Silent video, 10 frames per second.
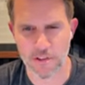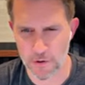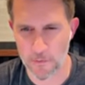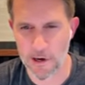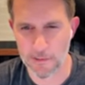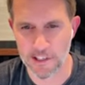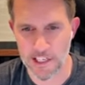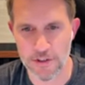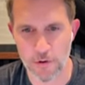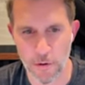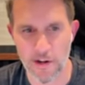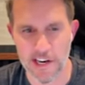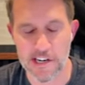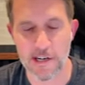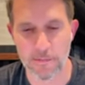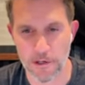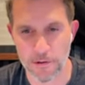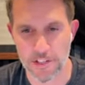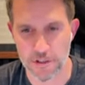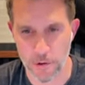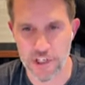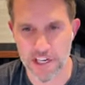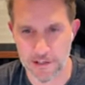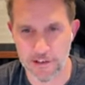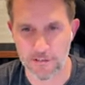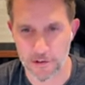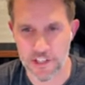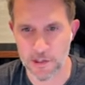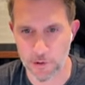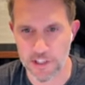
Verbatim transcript: went to a public high school, but ended up going to Georgetown University,